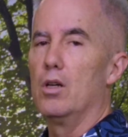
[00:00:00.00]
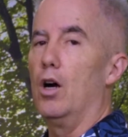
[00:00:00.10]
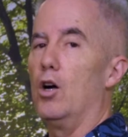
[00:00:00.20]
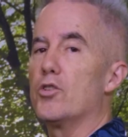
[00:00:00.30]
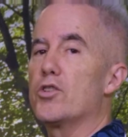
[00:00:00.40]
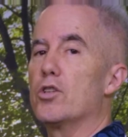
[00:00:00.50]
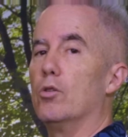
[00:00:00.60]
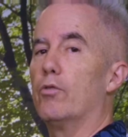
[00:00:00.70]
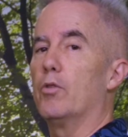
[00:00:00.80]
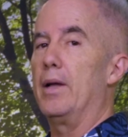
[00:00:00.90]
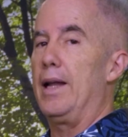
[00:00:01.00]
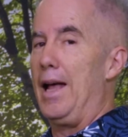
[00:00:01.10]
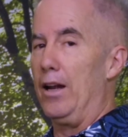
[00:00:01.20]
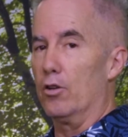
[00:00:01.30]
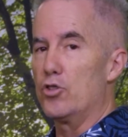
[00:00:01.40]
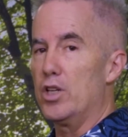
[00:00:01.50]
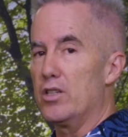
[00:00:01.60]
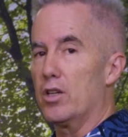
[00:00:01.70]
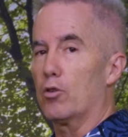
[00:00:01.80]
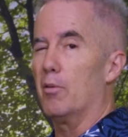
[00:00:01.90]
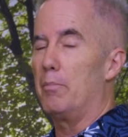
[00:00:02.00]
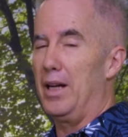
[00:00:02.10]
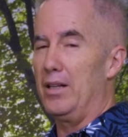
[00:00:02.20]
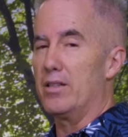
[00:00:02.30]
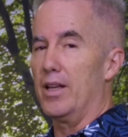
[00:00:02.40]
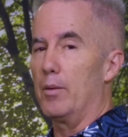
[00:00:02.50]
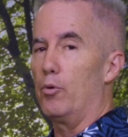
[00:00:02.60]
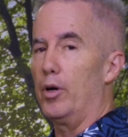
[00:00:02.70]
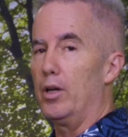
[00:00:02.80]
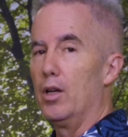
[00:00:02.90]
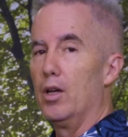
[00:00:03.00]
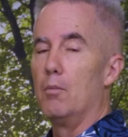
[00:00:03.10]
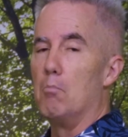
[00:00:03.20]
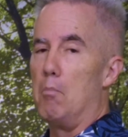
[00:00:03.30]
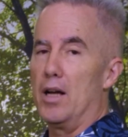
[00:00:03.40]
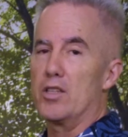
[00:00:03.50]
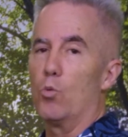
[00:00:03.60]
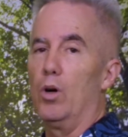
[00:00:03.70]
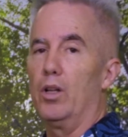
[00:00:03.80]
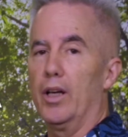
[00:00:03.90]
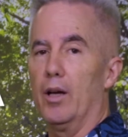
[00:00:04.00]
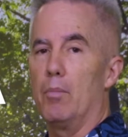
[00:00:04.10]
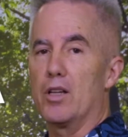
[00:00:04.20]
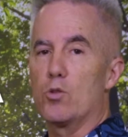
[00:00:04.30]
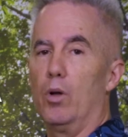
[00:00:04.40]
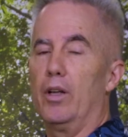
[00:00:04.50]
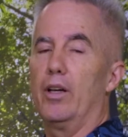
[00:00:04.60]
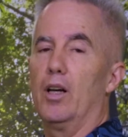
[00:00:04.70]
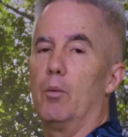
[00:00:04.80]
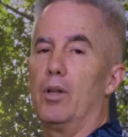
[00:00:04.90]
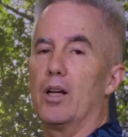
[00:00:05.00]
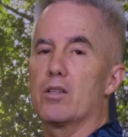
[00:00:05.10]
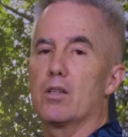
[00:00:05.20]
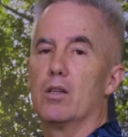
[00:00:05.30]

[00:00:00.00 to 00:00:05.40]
Also, from an analgesic or a pain standpoint, Boswellia complex,